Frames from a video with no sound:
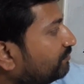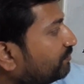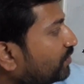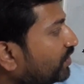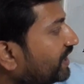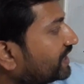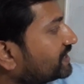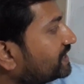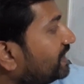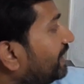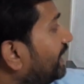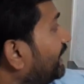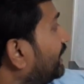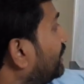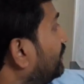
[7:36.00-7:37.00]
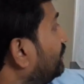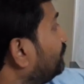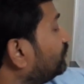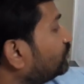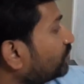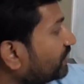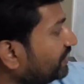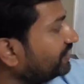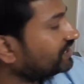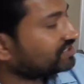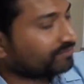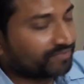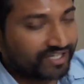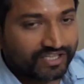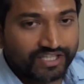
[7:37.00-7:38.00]
products like Sukanya
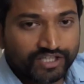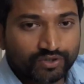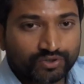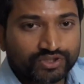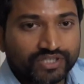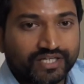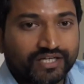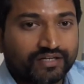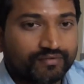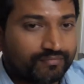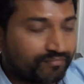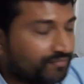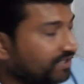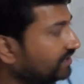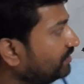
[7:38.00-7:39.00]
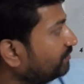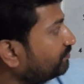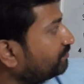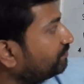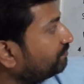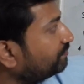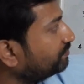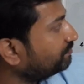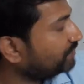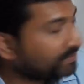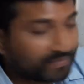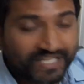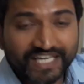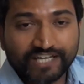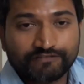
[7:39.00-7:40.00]
Samriddhi Yojana,
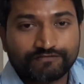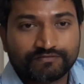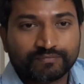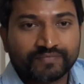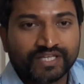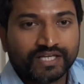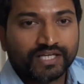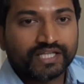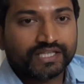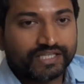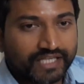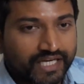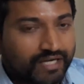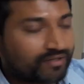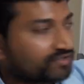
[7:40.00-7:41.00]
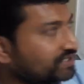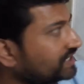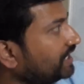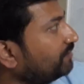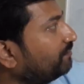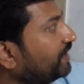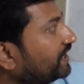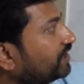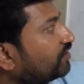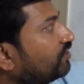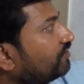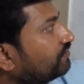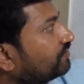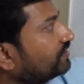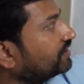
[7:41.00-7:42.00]
PPF, they are still better
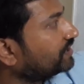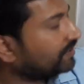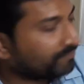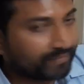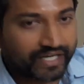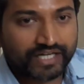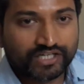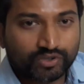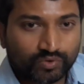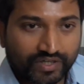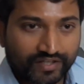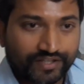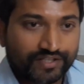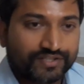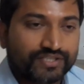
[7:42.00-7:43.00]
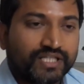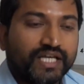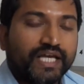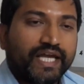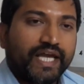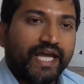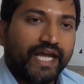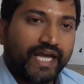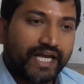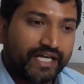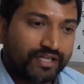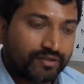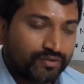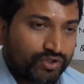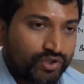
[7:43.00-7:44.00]
off compared to others.
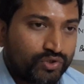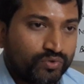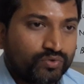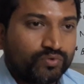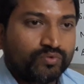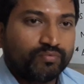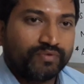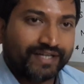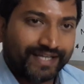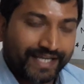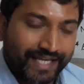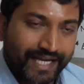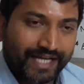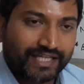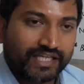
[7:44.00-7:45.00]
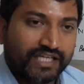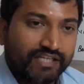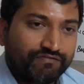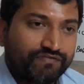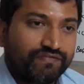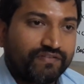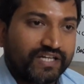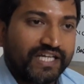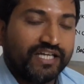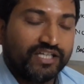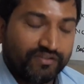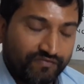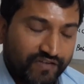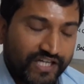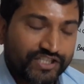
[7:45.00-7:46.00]
And to get
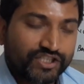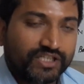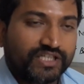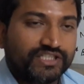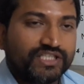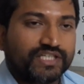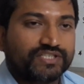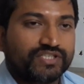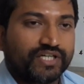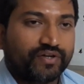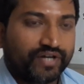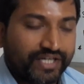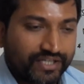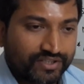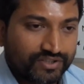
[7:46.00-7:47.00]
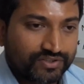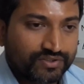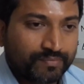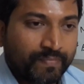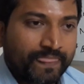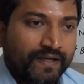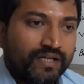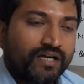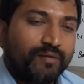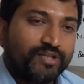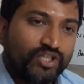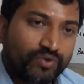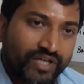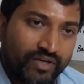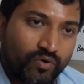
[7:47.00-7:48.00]
inflation adjusted returns, I mean,
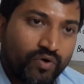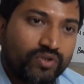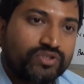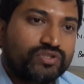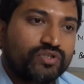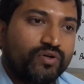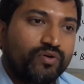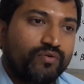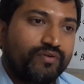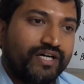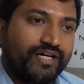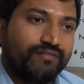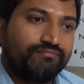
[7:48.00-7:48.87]
you can also